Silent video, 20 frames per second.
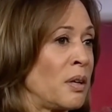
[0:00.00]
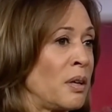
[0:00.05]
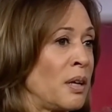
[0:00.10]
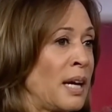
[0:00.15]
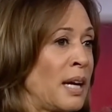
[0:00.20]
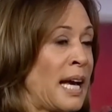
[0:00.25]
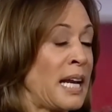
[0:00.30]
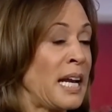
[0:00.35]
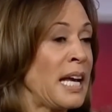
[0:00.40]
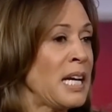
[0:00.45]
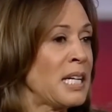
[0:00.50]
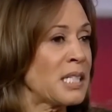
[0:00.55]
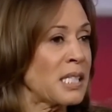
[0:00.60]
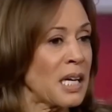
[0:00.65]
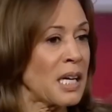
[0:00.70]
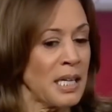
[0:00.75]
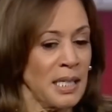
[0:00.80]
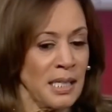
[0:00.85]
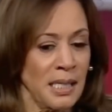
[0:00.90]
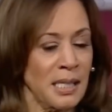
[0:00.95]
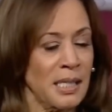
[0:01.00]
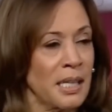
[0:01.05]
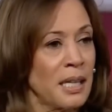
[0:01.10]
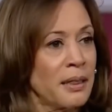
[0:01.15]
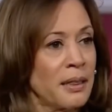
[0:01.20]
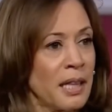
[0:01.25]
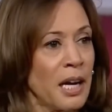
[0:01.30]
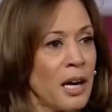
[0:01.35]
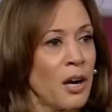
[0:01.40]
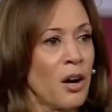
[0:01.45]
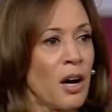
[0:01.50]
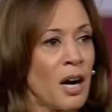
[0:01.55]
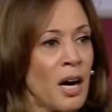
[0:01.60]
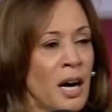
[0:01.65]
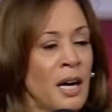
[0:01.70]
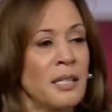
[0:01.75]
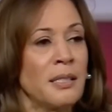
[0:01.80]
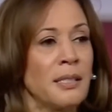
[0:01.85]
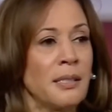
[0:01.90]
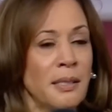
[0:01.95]
And he's going to sit there
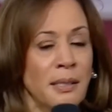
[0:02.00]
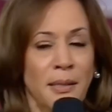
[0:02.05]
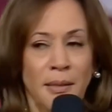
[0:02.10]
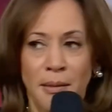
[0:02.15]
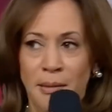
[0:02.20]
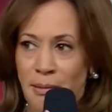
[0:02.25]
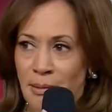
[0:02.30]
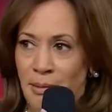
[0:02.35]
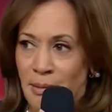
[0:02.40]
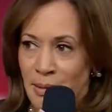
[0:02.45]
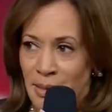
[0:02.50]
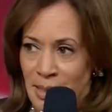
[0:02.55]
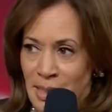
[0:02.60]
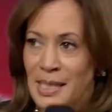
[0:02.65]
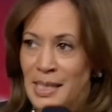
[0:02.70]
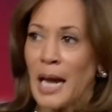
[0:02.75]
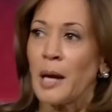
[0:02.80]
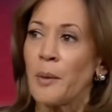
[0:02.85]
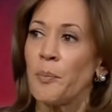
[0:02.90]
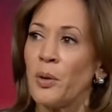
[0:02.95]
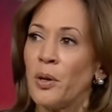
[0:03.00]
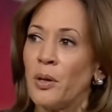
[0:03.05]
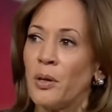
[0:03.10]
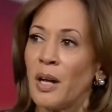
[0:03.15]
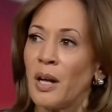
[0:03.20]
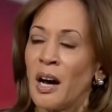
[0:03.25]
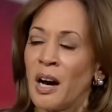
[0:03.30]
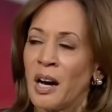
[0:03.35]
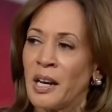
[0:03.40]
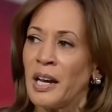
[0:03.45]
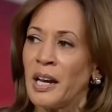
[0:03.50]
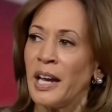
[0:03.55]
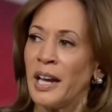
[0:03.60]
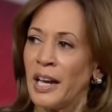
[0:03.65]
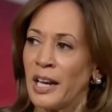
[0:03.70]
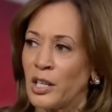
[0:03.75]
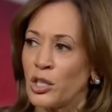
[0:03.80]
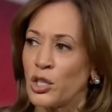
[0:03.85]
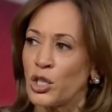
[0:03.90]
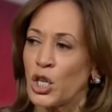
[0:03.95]
unstable,
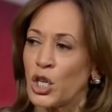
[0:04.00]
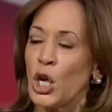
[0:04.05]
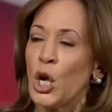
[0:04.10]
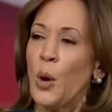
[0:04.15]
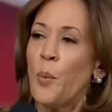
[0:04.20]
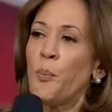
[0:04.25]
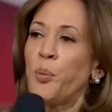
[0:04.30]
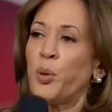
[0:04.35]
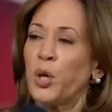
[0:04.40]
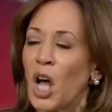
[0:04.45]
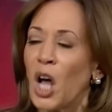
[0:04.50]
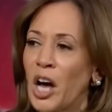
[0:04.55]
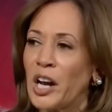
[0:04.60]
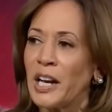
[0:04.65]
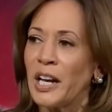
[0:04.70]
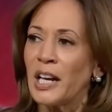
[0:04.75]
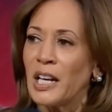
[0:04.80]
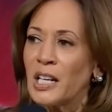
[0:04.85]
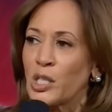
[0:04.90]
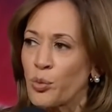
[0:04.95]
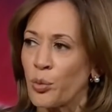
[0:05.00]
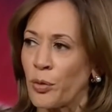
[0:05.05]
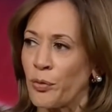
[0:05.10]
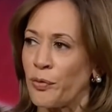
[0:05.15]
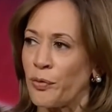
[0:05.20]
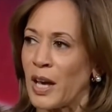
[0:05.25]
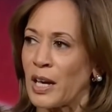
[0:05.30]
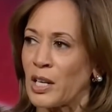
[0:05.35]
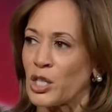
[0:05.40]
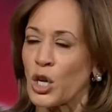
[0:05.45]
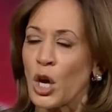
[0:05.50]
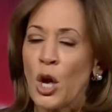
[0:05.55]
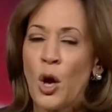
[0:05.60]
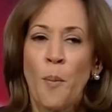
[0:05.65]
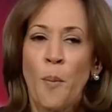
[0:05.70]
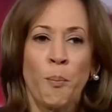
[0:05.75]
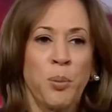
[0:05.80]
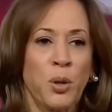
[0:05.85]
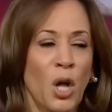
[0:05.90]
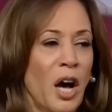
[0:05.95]
unhinged, plotting his revenge,
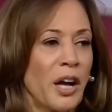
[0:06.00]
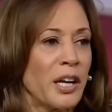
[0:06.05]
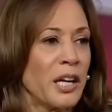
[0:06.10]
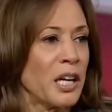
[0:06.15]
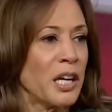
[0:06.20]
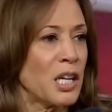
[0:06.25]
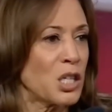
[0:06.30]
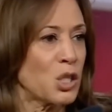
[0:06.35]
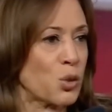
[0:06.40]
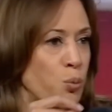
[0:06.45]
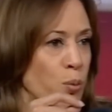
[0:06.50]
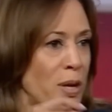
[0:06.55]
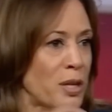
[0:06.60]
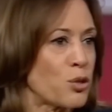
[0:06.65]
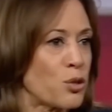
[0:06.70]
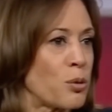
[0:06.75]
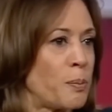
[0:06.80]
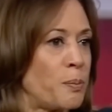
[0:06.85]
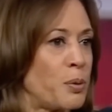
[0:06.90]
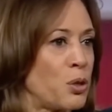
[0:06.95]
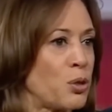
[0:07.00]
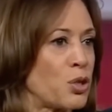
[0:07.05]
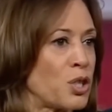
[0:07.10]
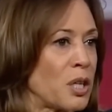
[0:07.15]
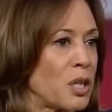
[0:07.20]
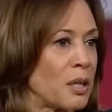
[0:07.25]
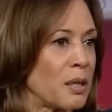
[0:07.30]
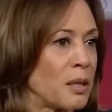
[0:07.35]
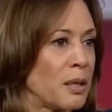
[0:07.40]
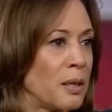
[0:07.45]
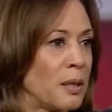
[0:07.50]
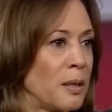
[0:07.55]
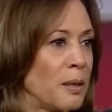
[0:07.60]
plotting his retribution,